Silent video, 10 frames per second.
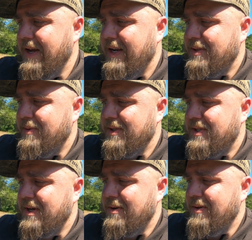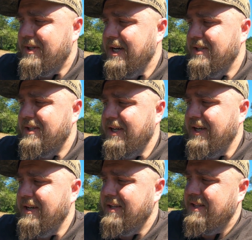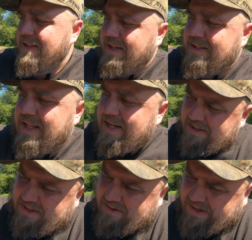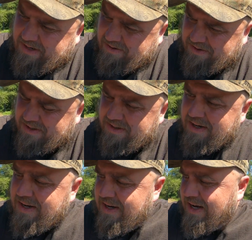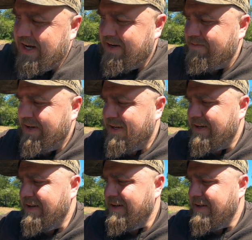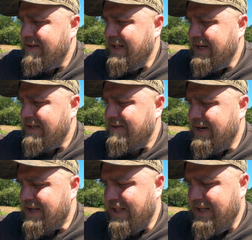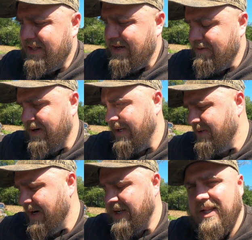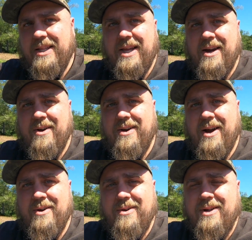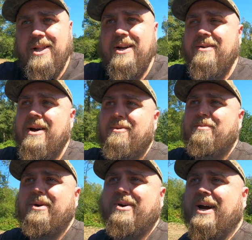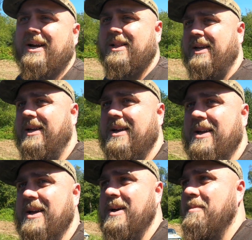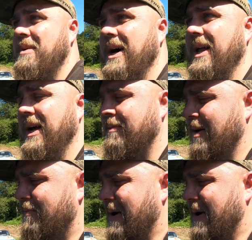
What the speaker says: It has been so dusty these last 2 years, and we try to clean the air cleaner out periodically, but I'm gonna